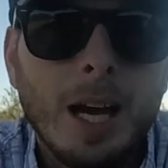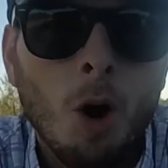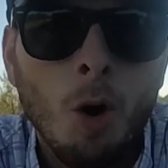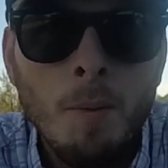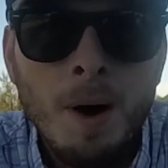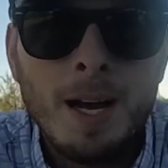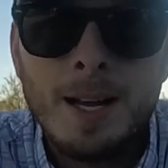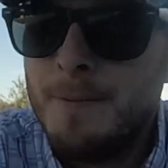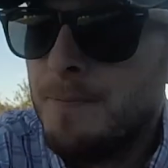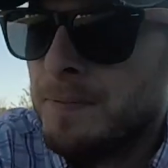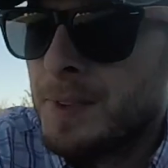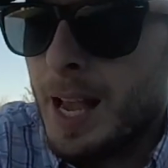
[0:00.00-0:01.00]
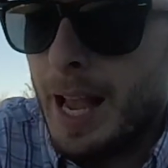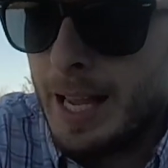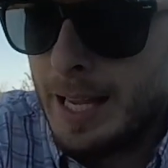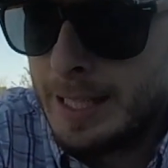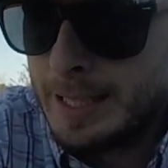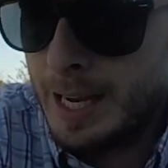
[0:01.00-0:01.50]
get home
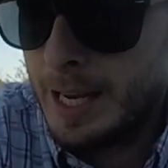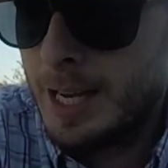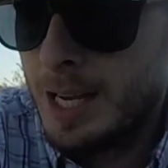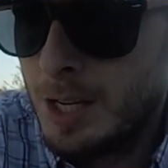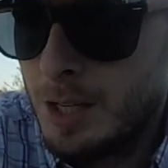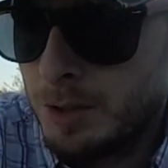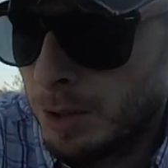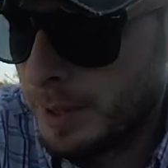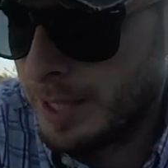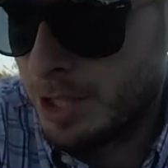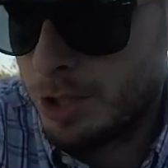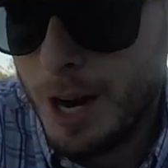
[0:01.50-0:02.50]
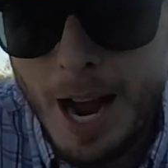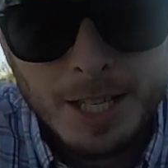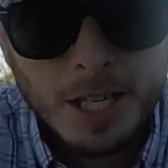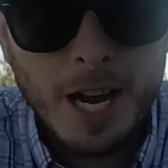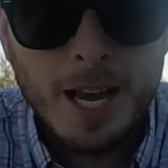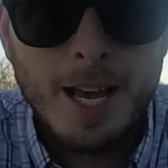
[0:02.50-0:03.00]
and throw away this
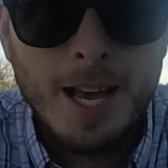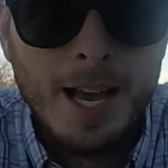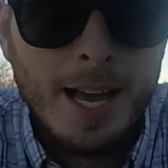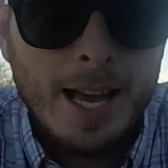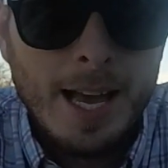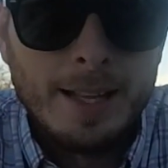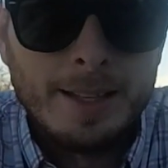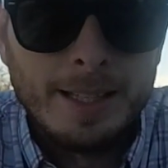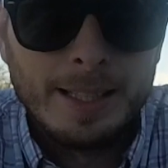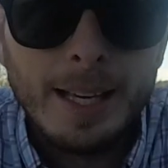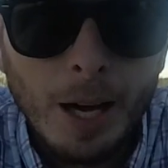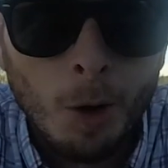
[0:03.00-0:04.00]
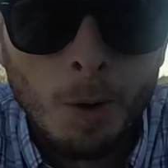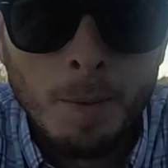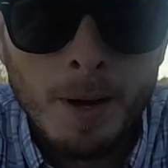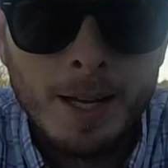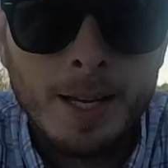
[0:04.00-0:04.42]
trash and then get home.